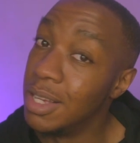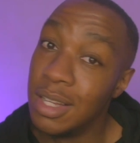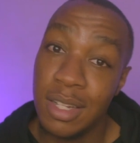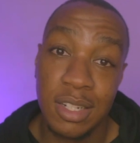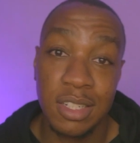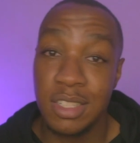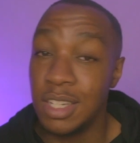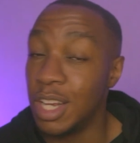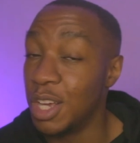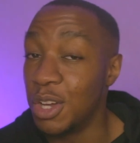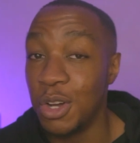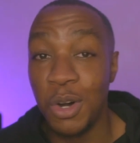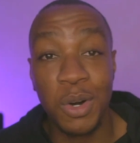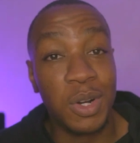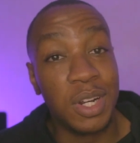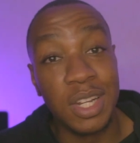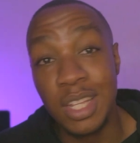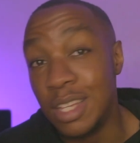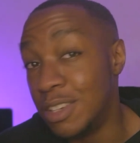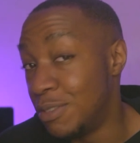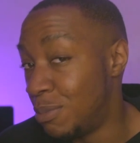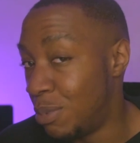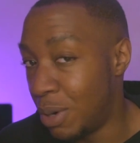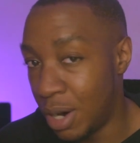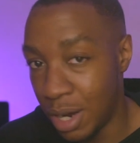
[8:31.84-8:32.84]
she ain't gonna
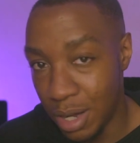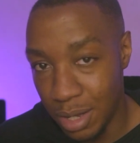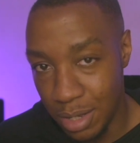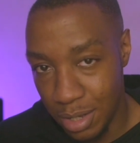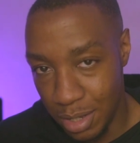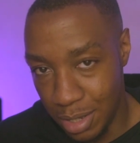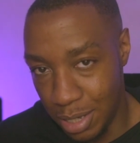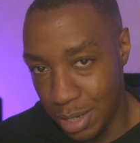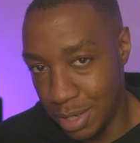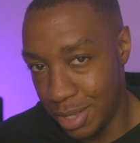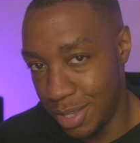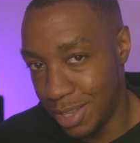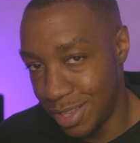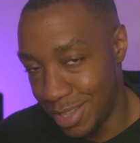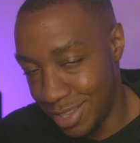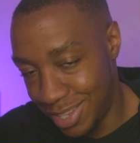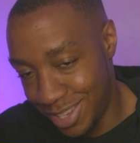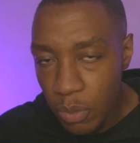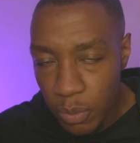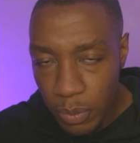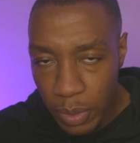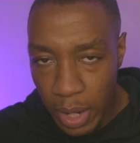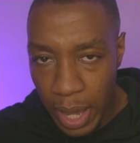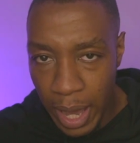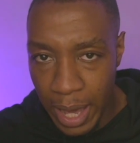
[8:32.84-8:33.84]
leave, bruh.
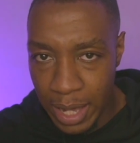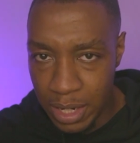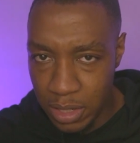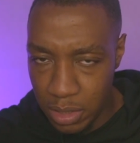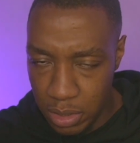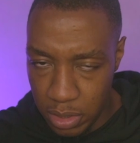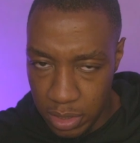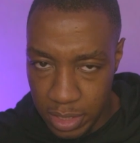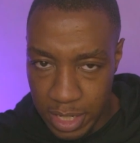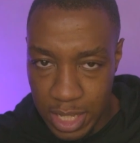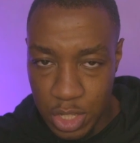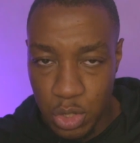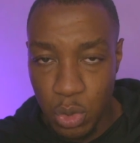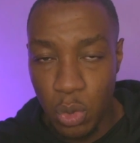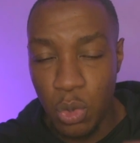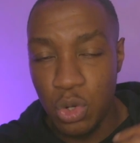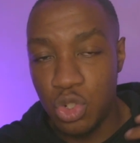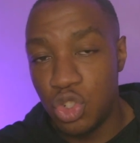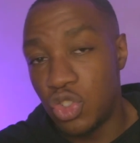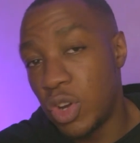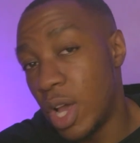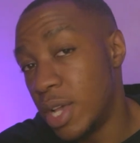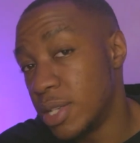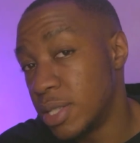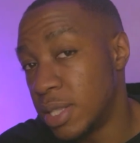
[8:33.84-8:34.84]
And this all
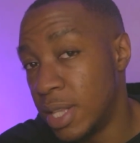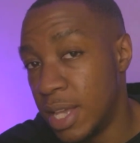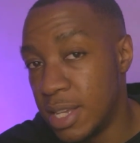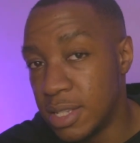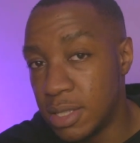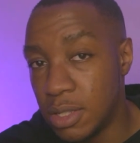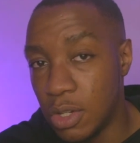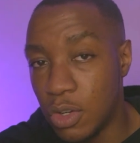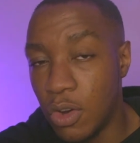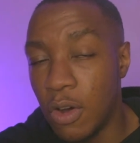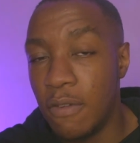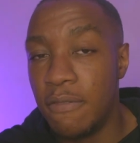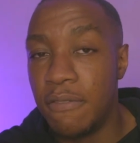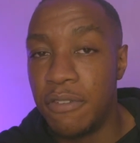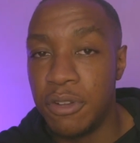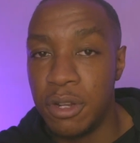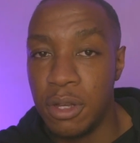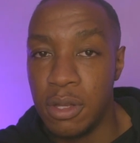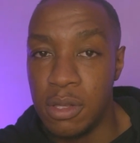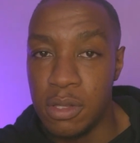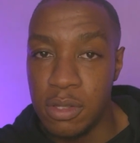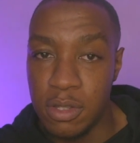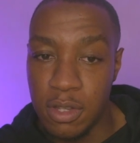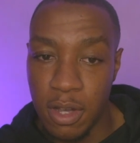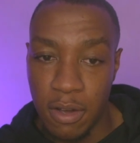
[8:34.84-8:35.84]
translates to
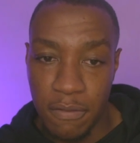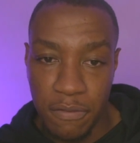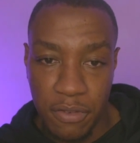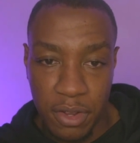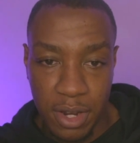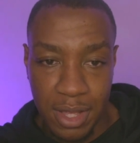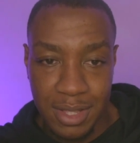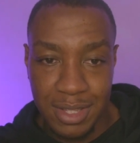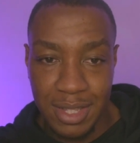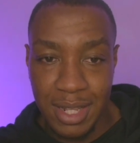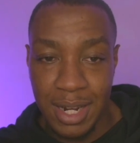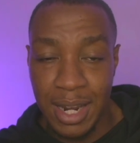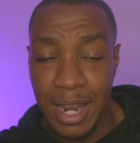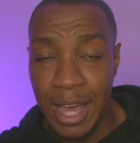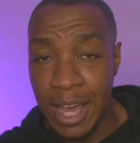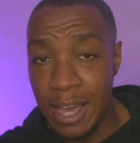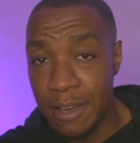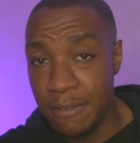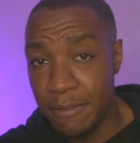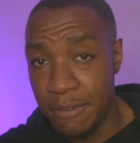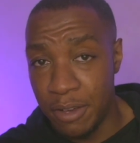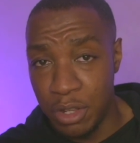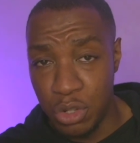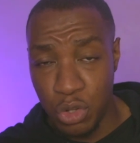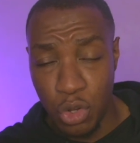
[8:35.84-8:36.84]
confidence in
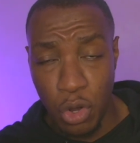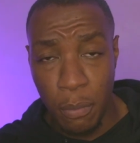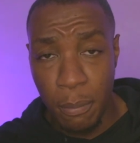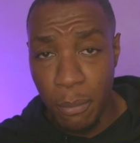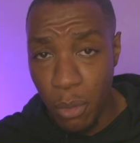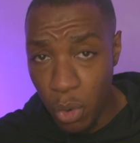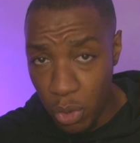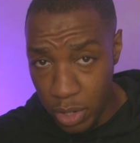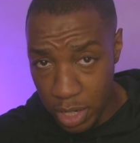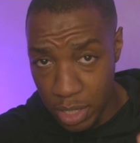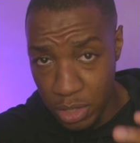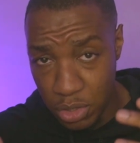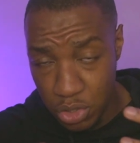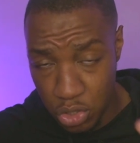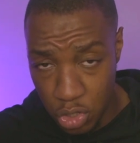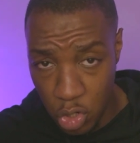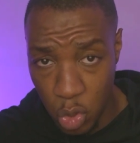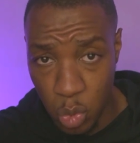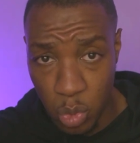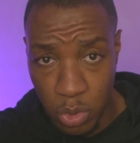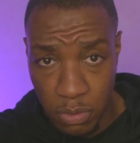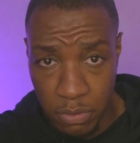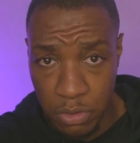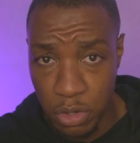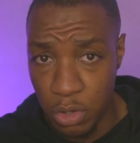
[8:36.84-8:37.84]
life, and you're more in
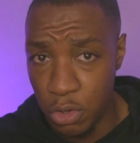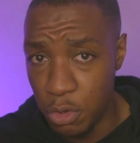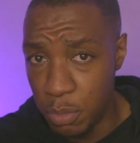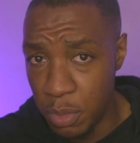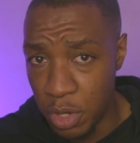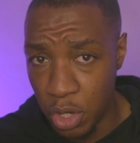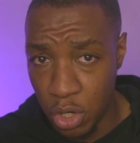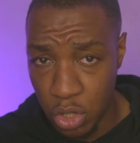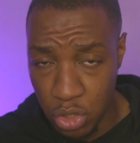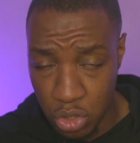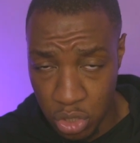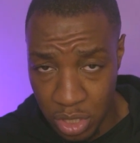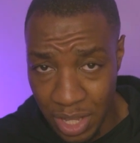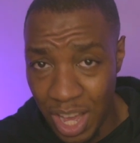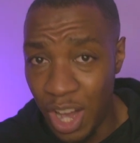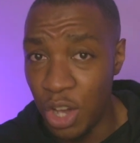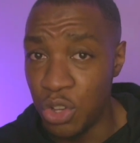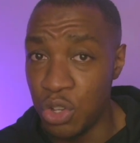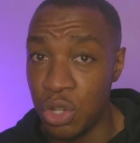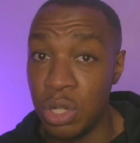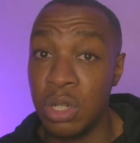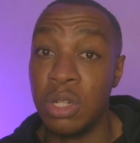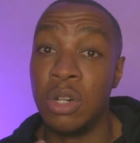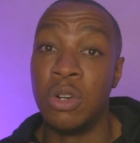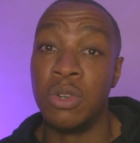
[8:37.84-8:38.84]
tune with you because now
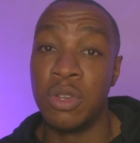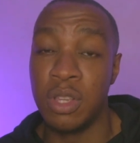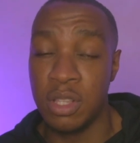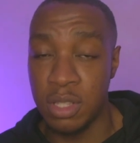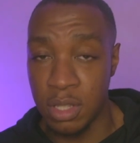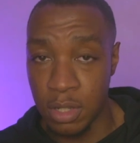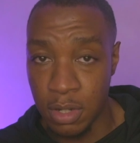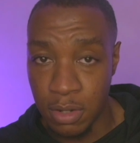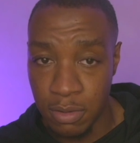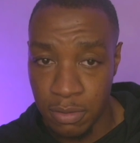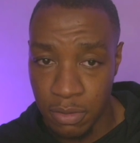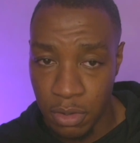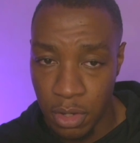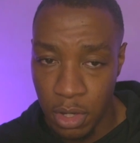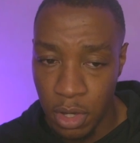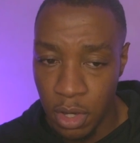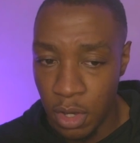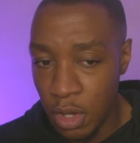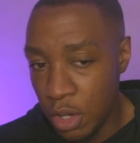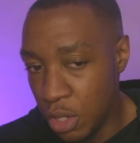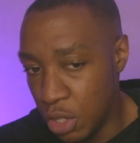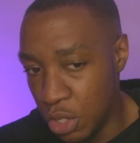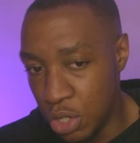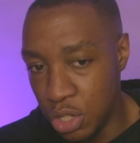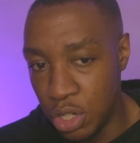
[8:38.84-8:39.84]
you know
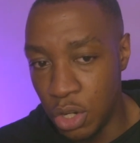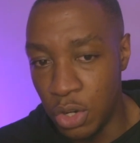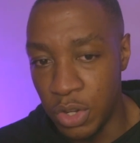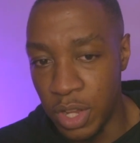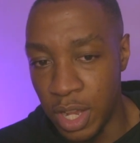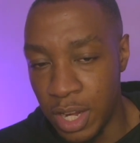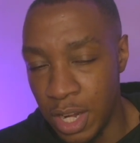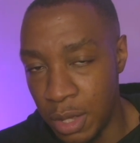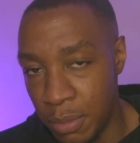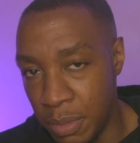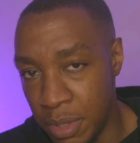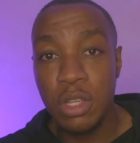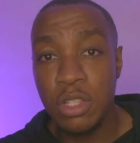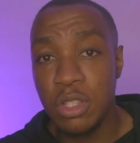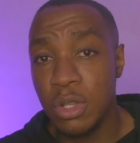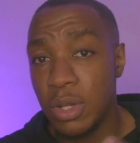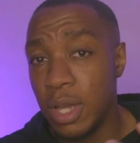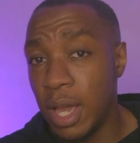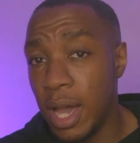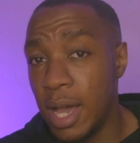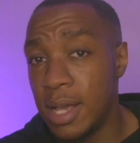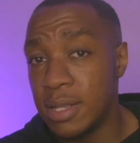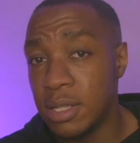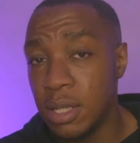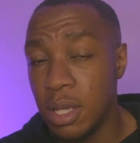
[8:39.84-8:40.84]
yourself, you know your limits. So
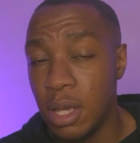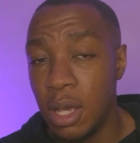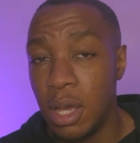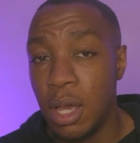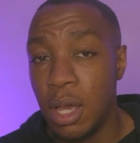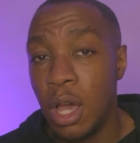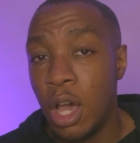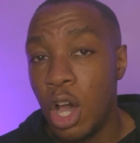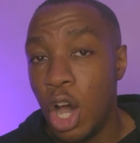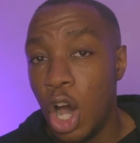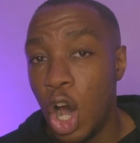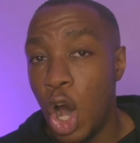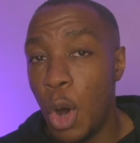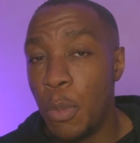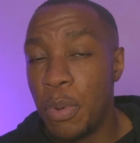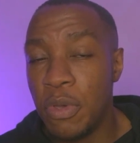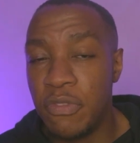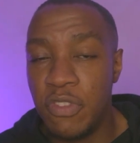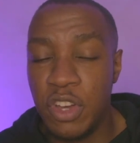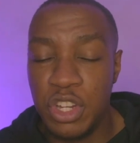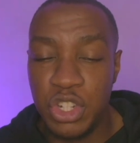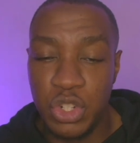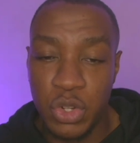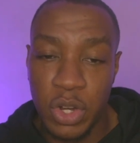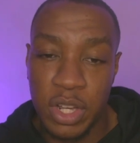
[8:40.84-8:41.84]
guys, I hope
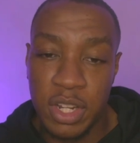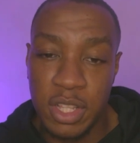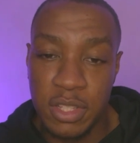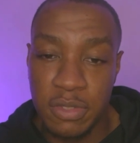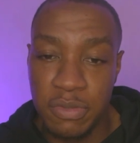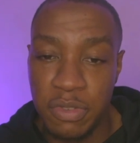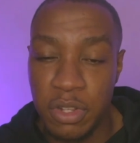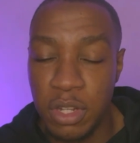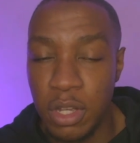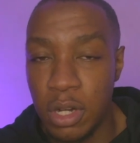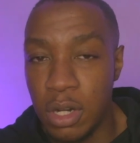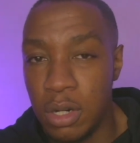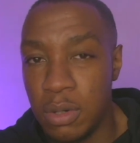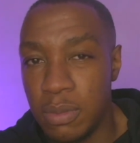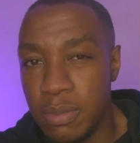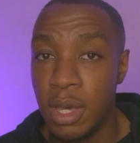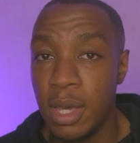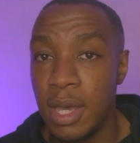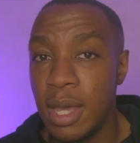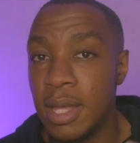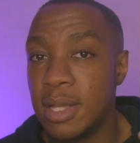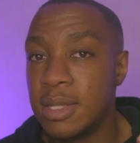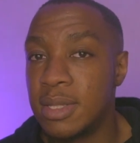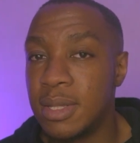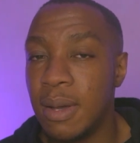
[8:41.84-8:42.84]
you've enjoyed this video.
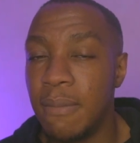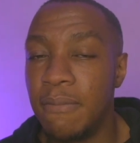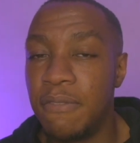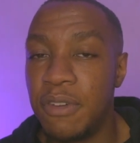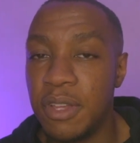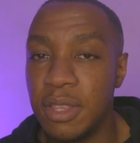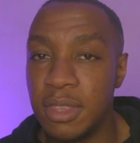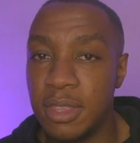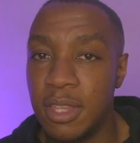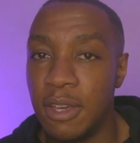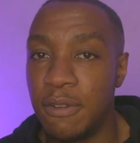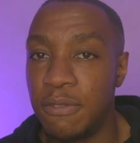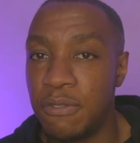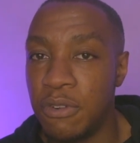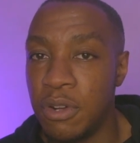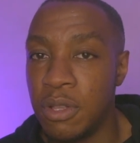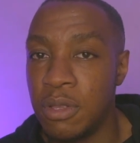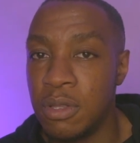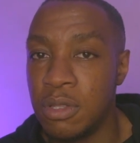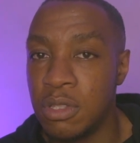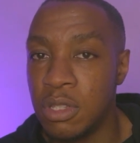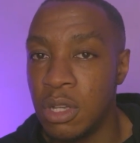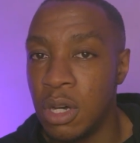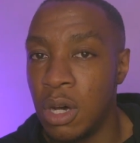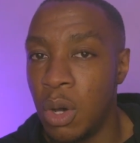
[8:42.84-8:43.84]
It's something
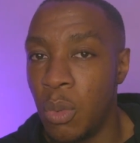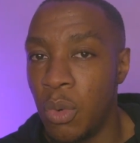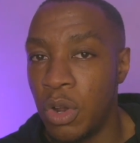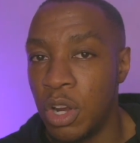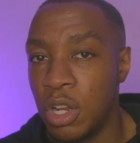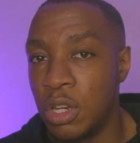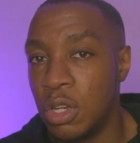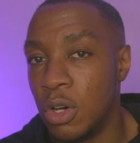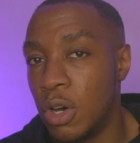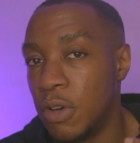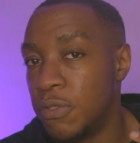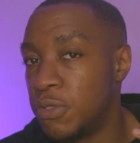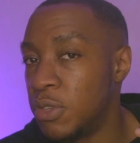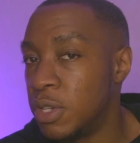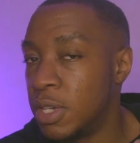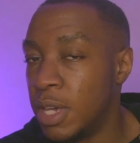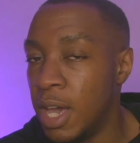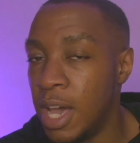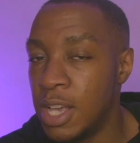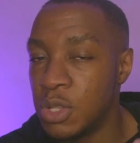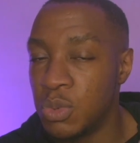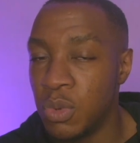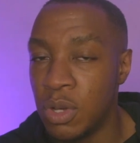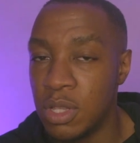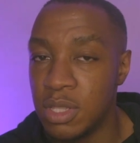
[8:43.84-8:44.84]
different, so I want to know if you
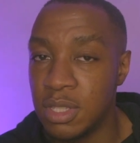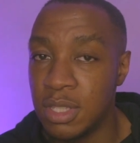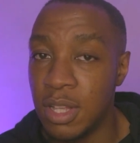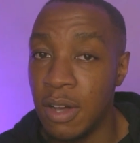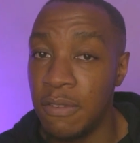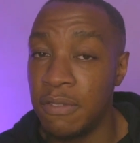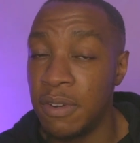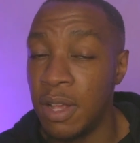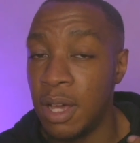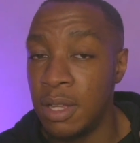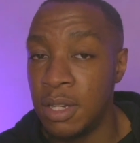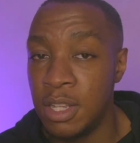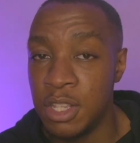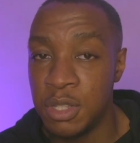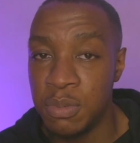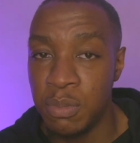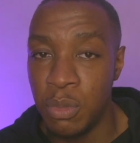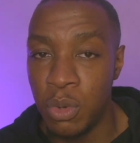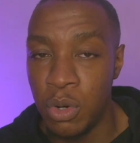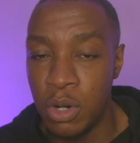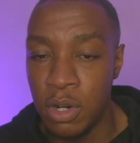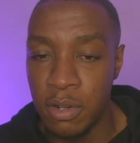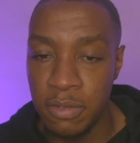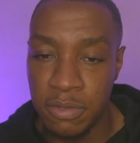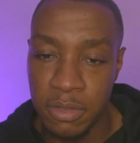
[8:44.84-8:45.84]
guys want stuff like this
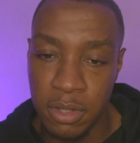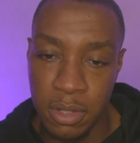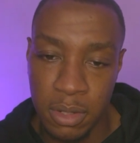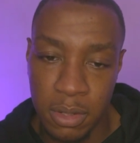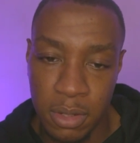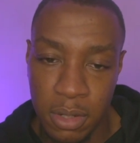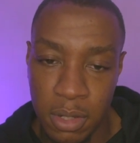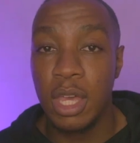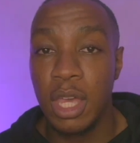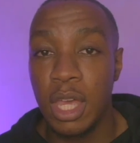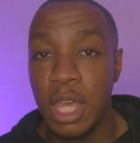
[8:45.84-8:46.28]
more often.